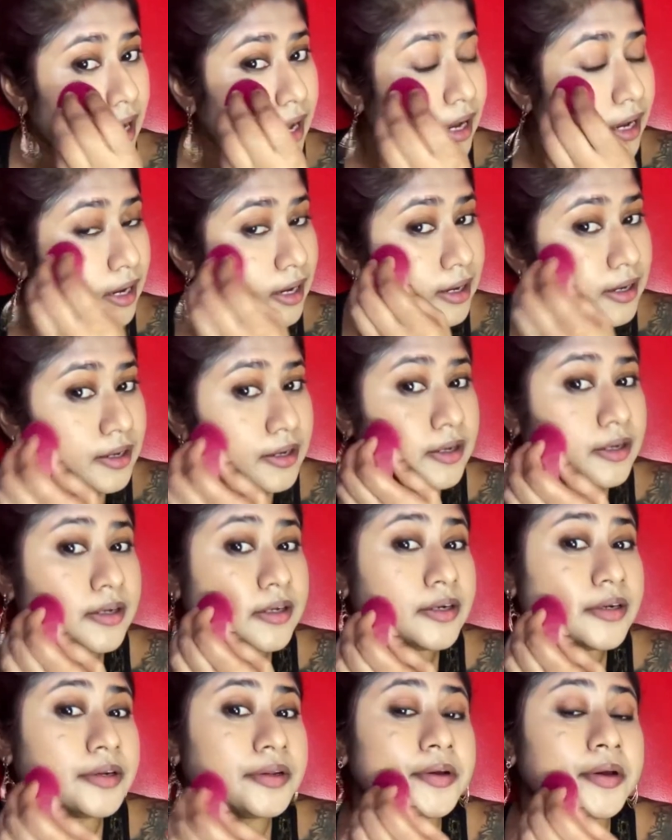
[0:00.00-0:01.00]

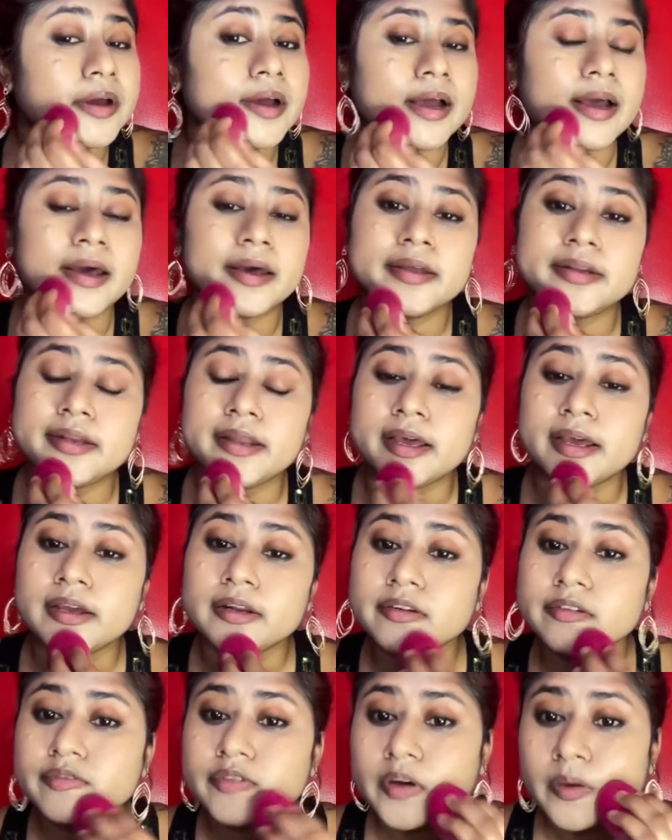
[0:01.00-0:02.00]
and at the end
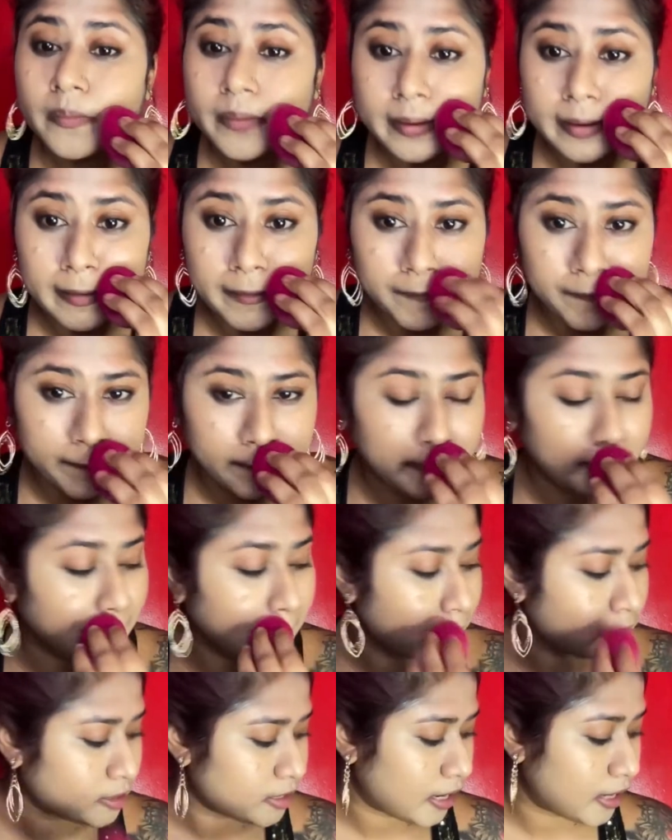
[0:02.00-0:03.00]
of it, when I
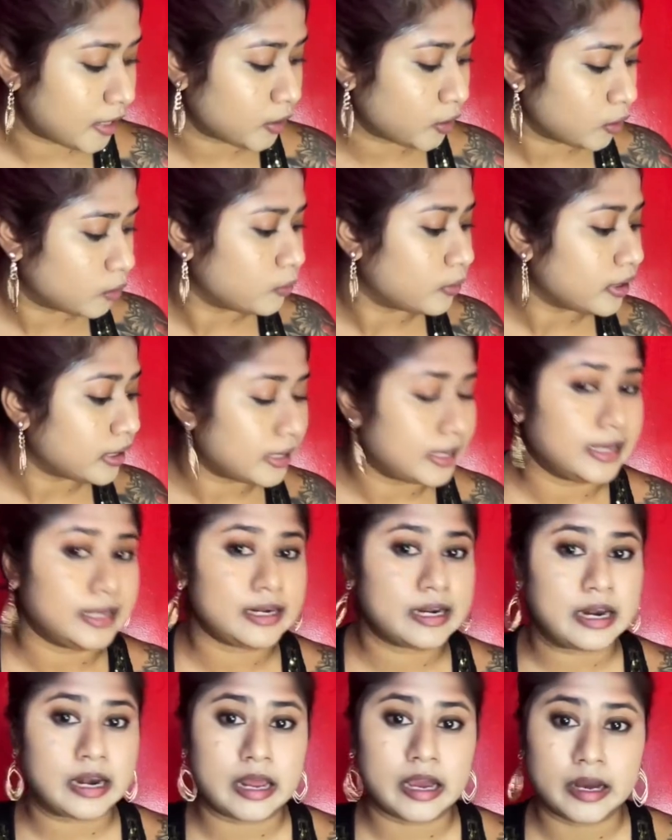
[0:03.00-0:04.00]
finish, I go ahead
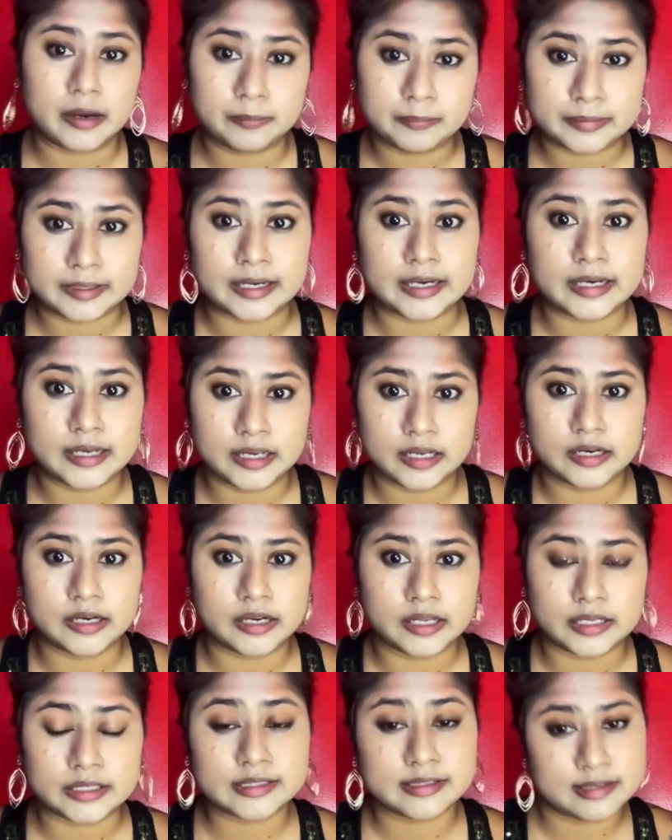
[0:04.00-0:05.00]
and I apply a
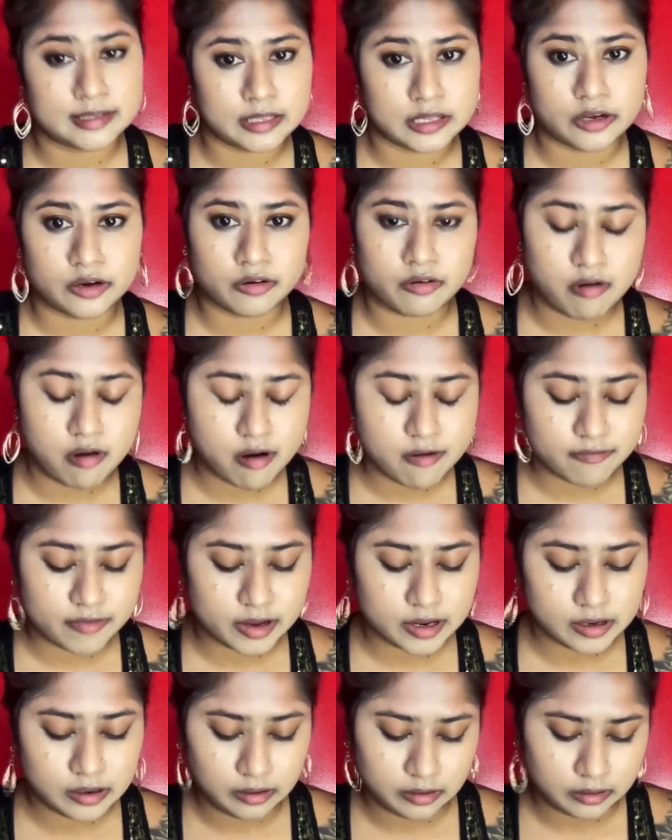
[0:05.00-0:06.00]
next layer of it
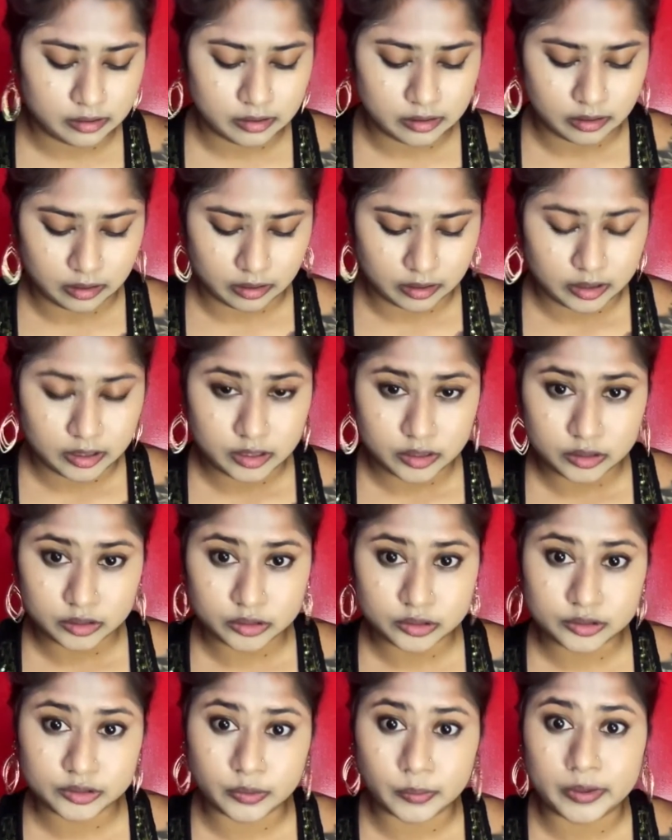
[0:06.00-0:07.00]

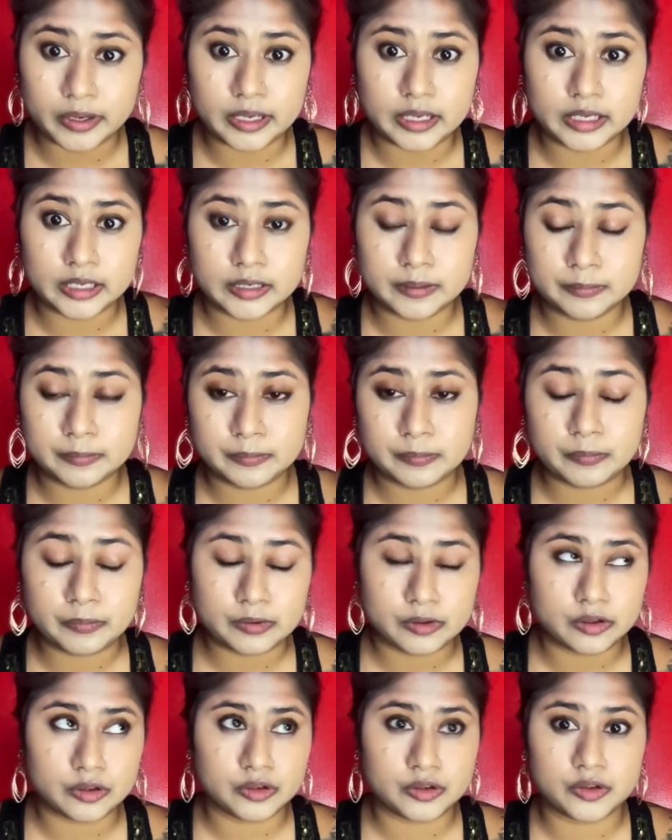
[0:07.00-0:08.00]

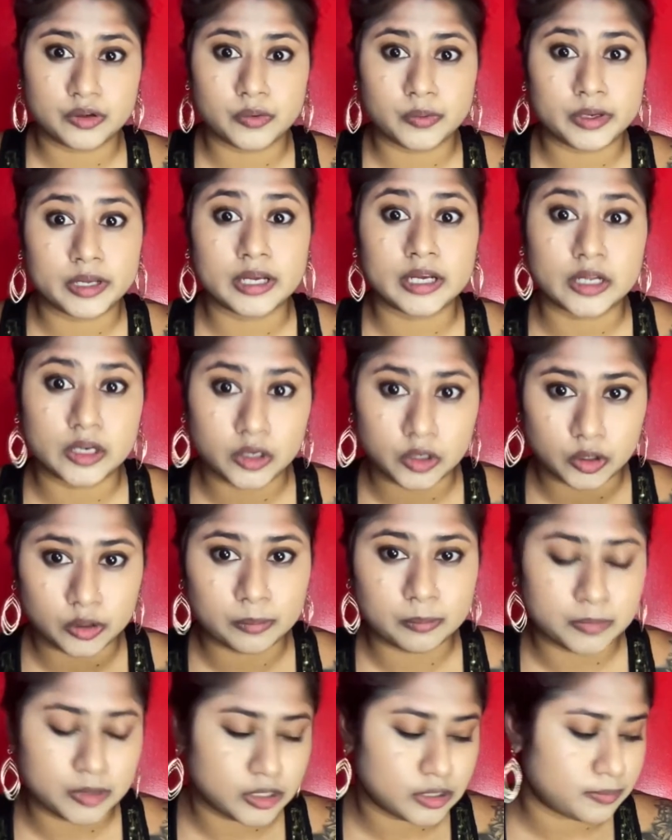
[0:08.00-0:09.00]
so it can look
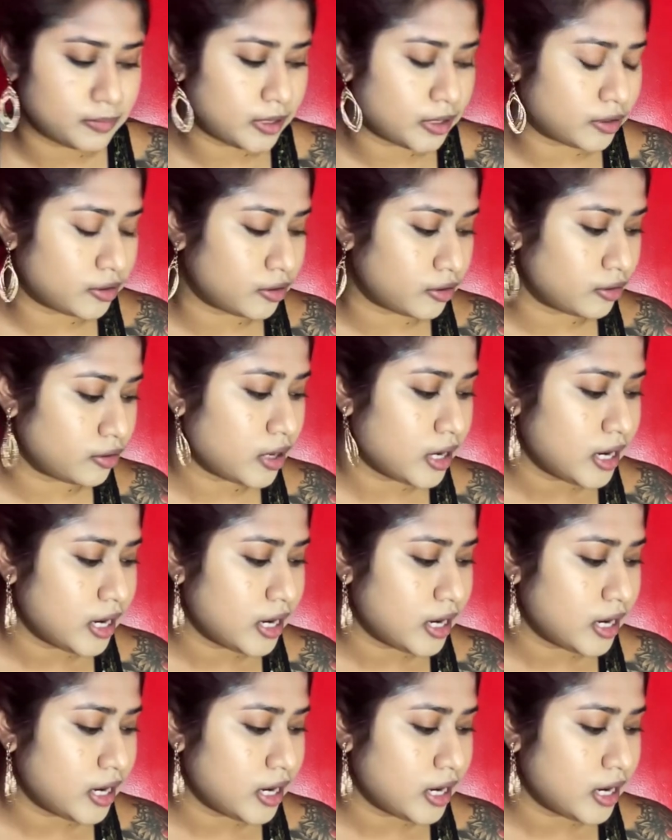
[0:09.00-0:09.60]
much better.